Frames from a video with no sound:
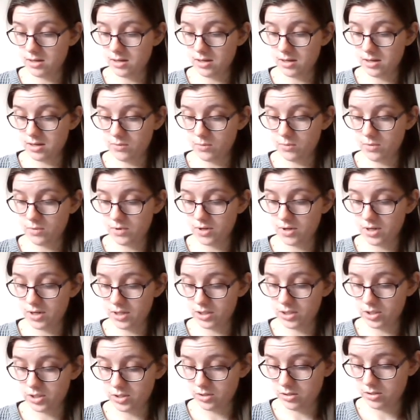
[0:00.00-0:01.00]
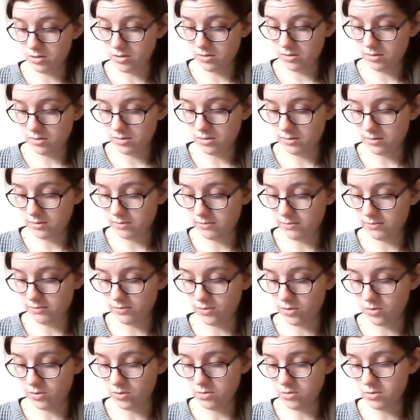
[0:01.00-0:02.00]
I worked on
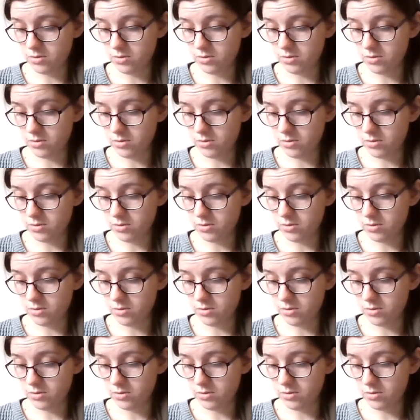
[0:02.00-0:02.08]
for